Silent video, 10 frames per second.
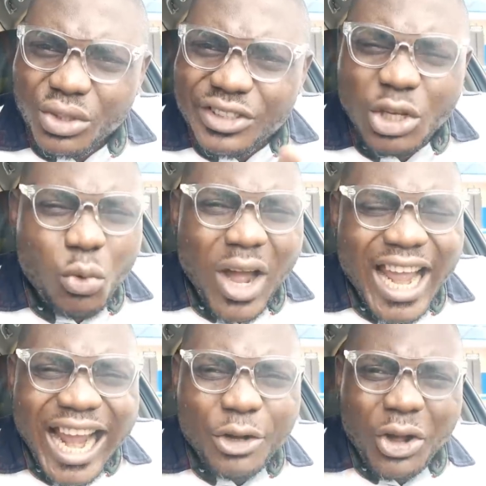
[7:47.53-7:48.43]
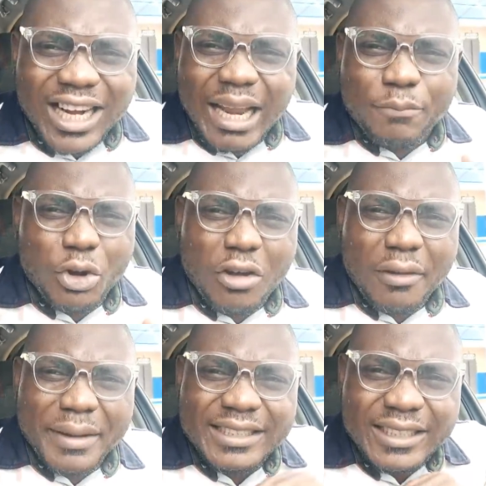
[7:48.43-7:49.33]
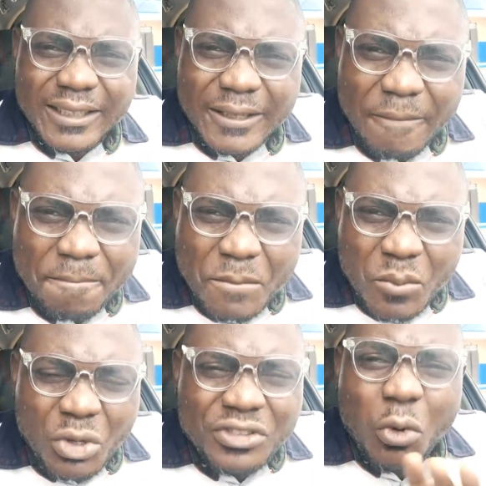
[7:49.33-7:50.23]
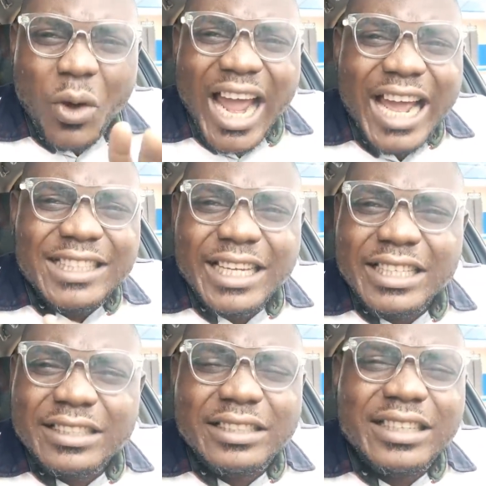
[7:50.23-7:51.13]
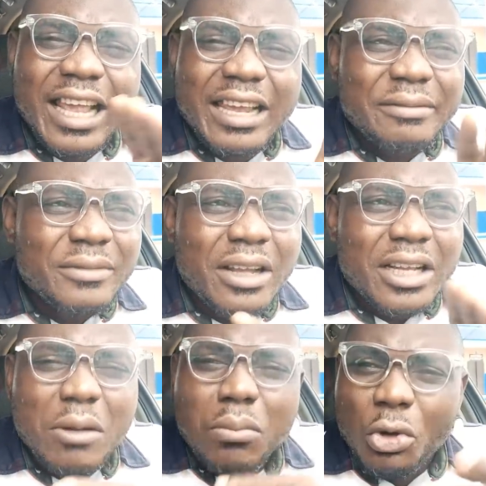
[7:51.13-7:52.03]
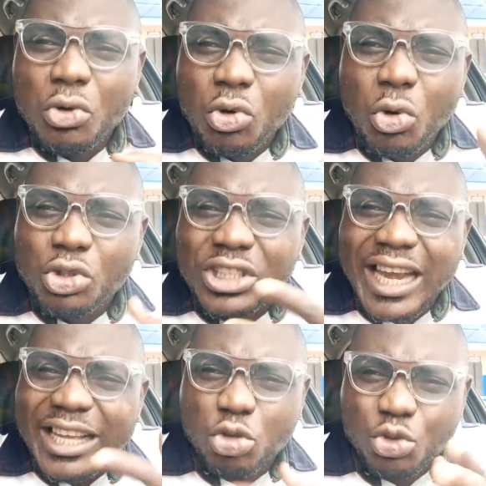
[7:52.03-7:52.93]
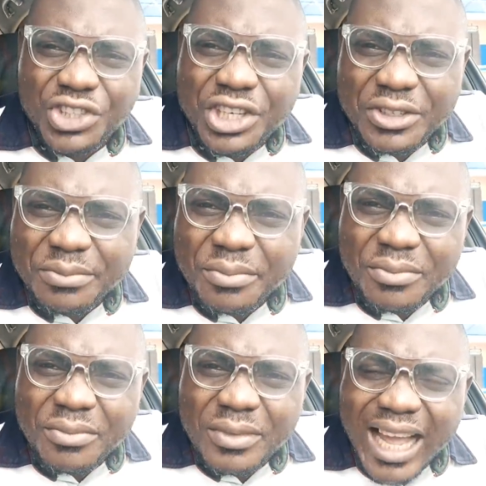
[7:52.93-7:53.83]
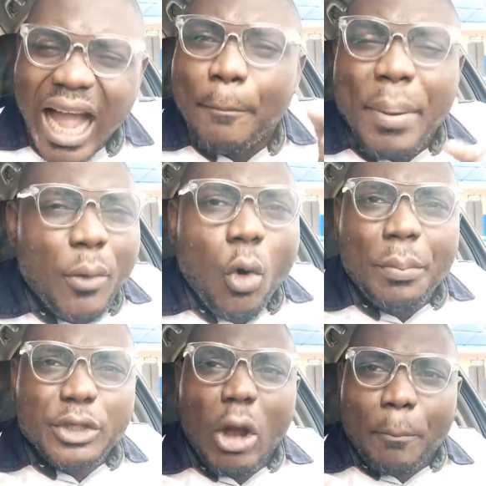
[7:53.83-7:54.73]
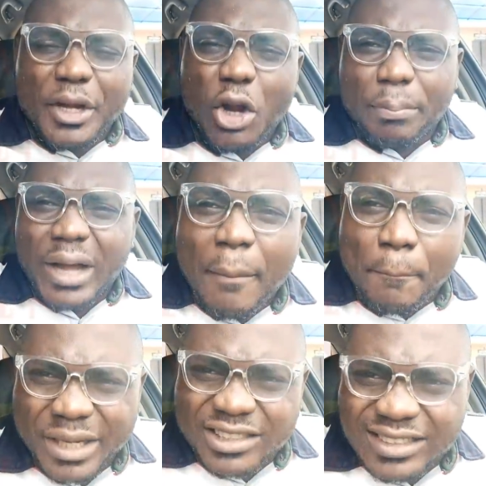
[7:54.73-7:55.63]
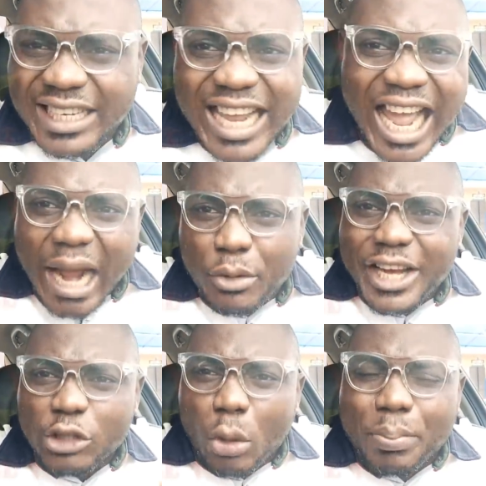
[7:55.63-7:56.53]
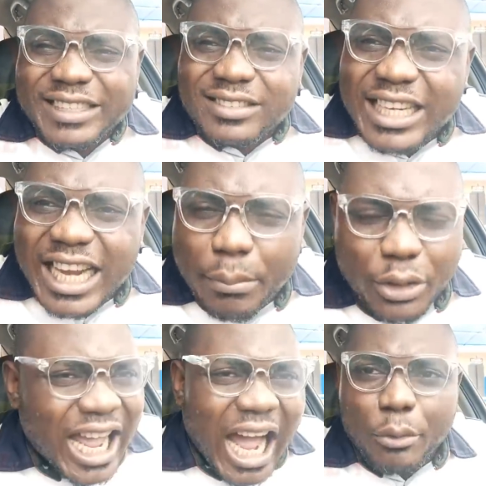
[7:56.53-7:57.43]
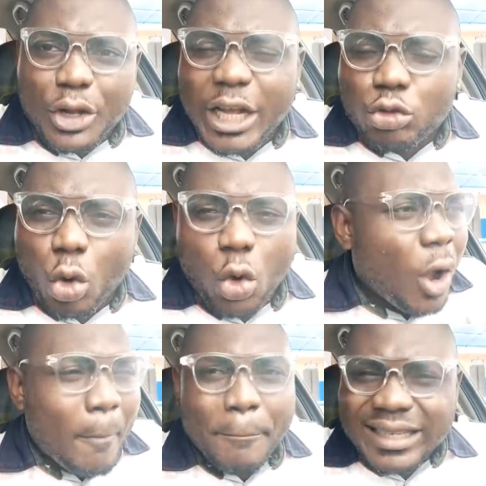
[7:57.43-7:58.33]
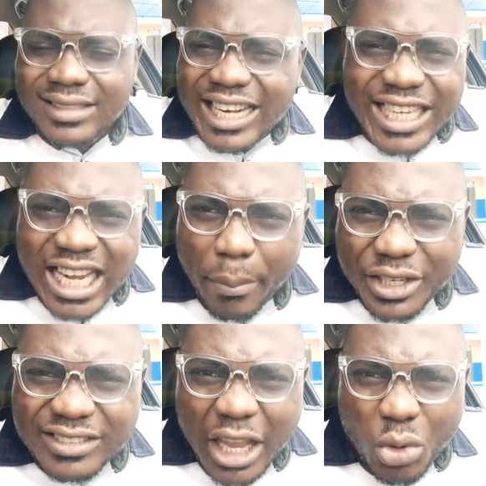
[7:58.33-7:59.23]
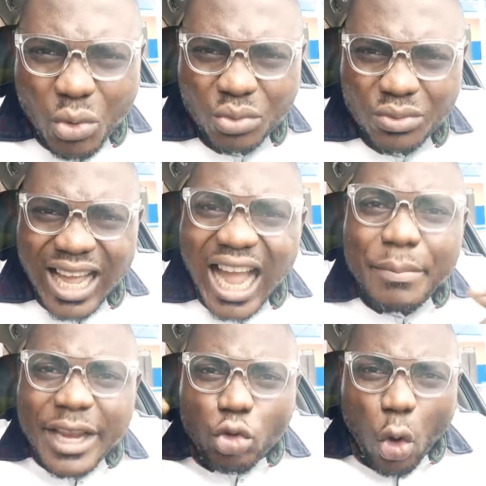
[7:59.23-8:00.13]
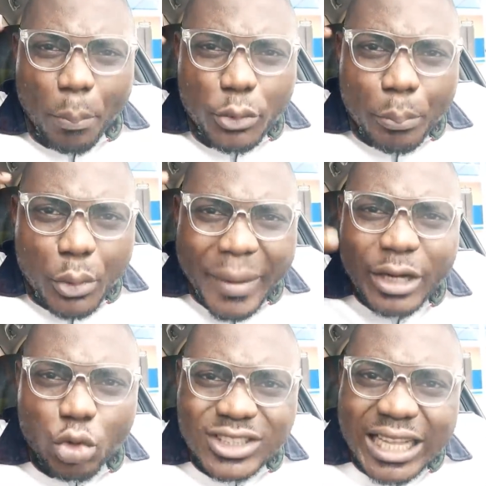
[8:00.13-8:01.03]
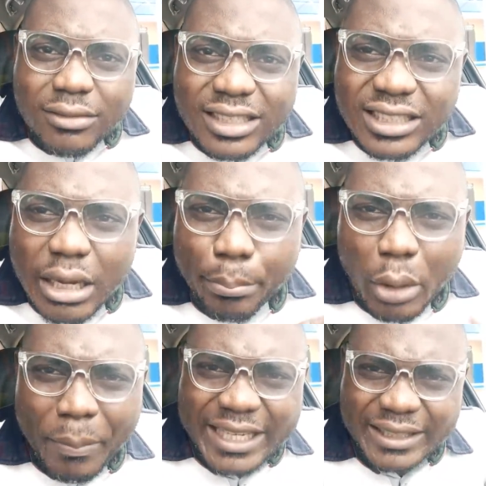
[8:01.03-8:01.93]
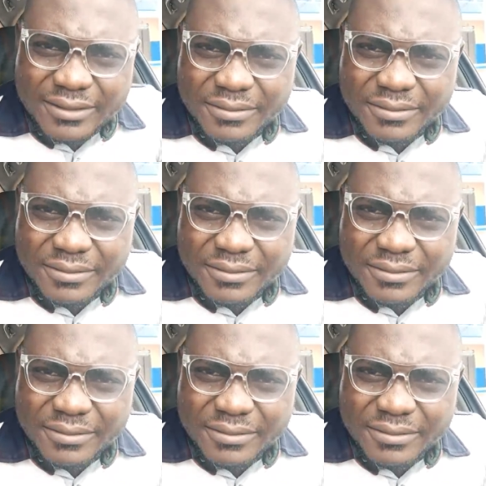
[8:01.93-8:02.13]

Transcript: You see why I don't clap for government? You see why I say this is the more you look, the less you see. And people will be jumping up and pressing. I'm not here to pressing anybody. I'm not here to massage anybody's ego. I'm here to open up your mind to start reasoning properly.